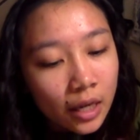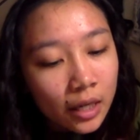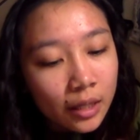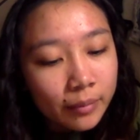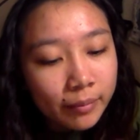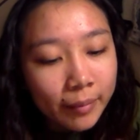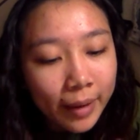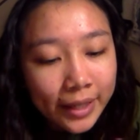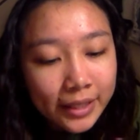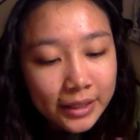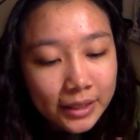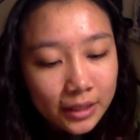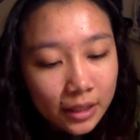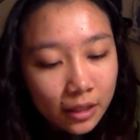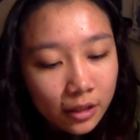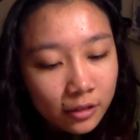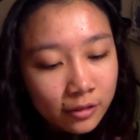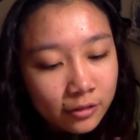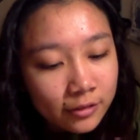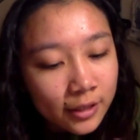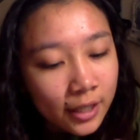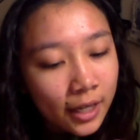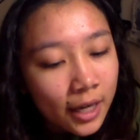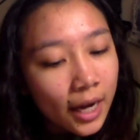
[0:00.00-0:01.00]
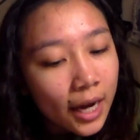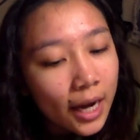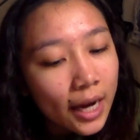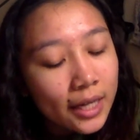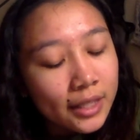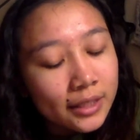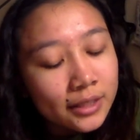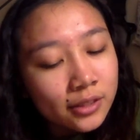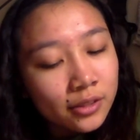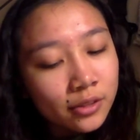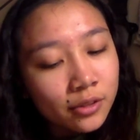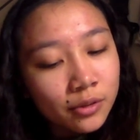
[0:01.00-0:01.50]
Myself,
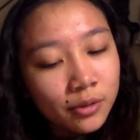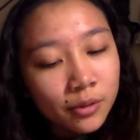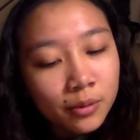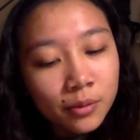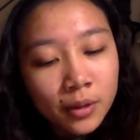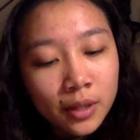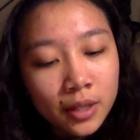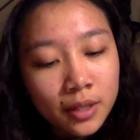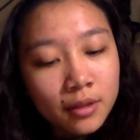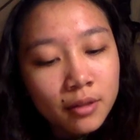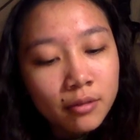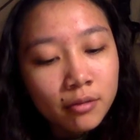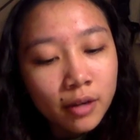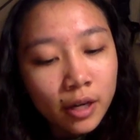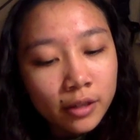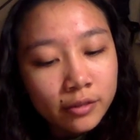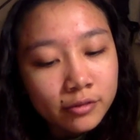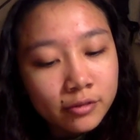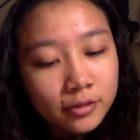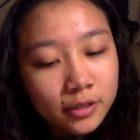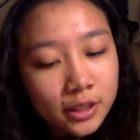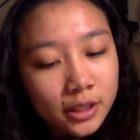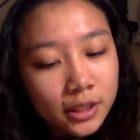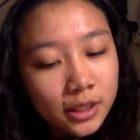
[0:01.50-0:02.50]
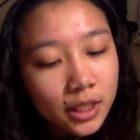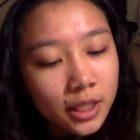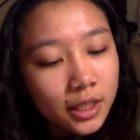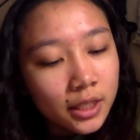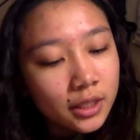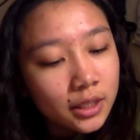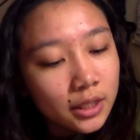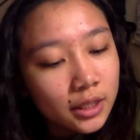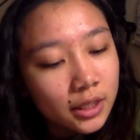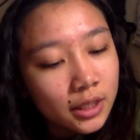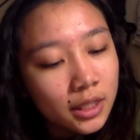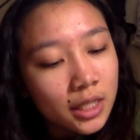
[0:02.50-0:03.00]
I saw only the referent,
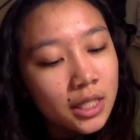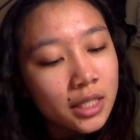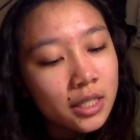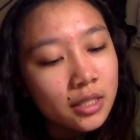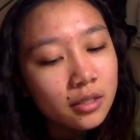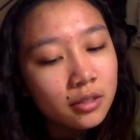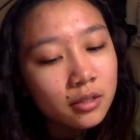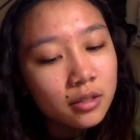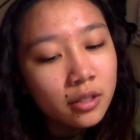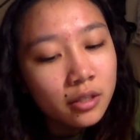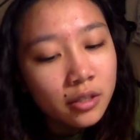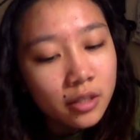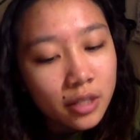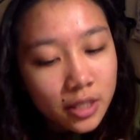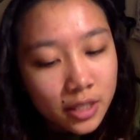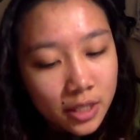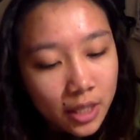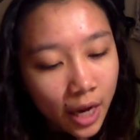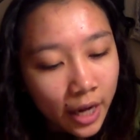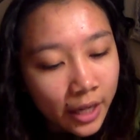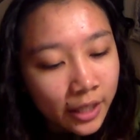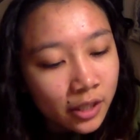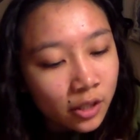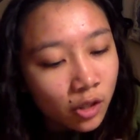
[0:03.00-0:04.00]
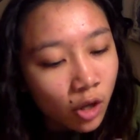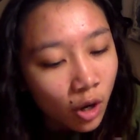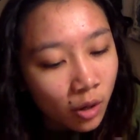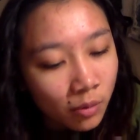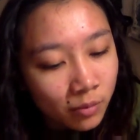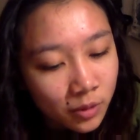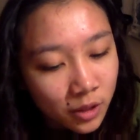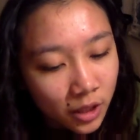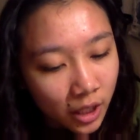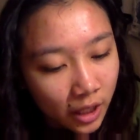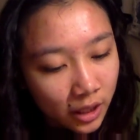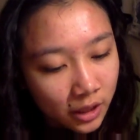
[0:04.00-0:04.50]
the, the, the desired
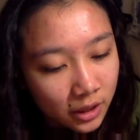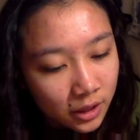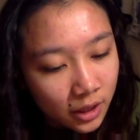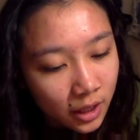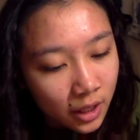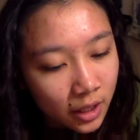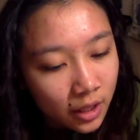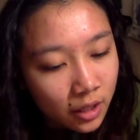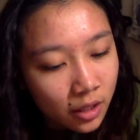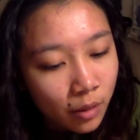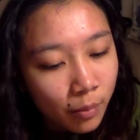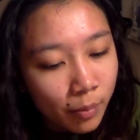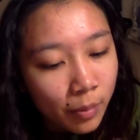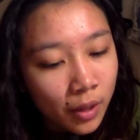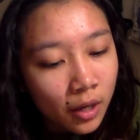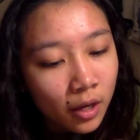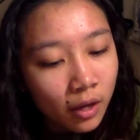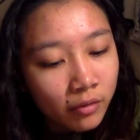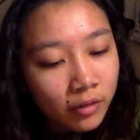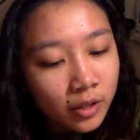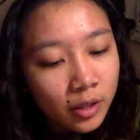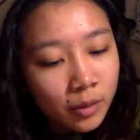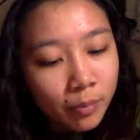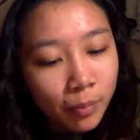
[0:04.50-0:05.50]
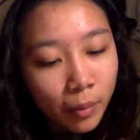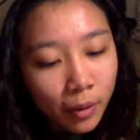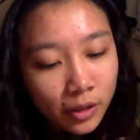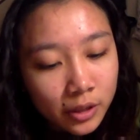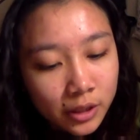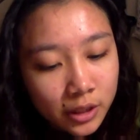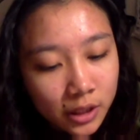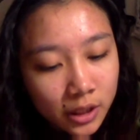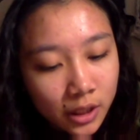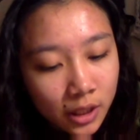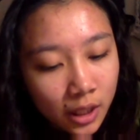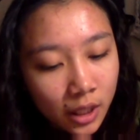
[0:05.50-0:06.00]
object, the beloved
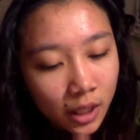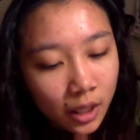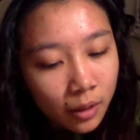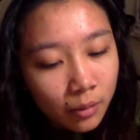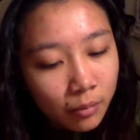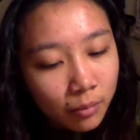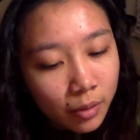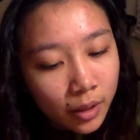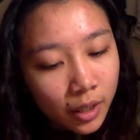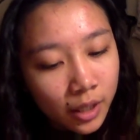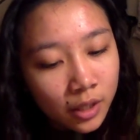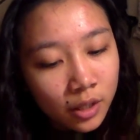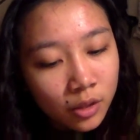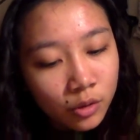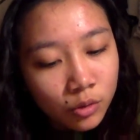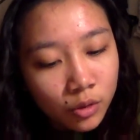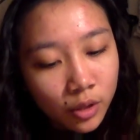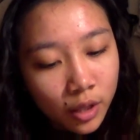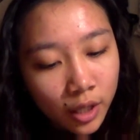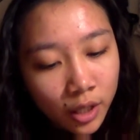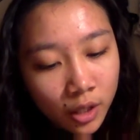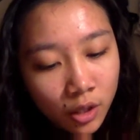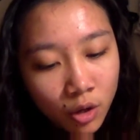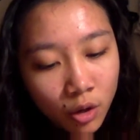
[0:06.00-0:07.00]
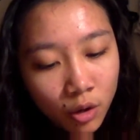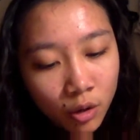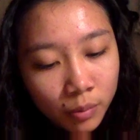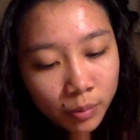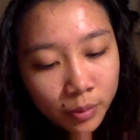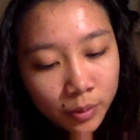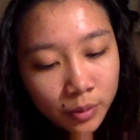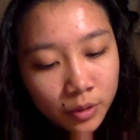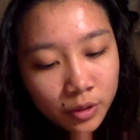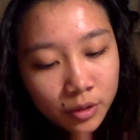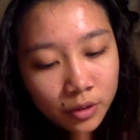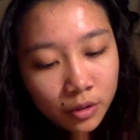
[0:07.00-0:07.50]
body, but an
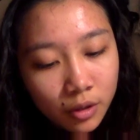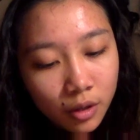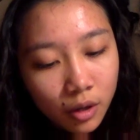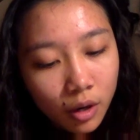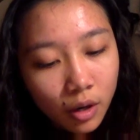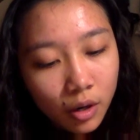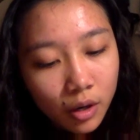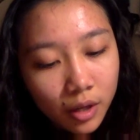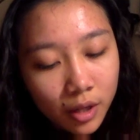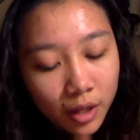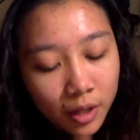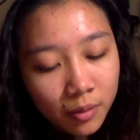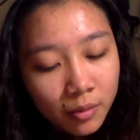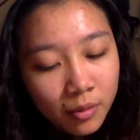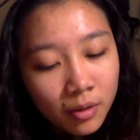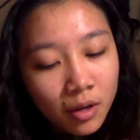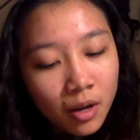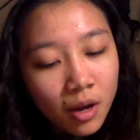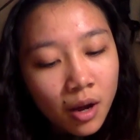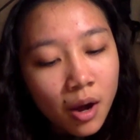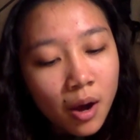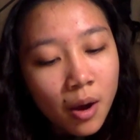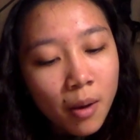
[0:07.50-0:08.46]
inopportune,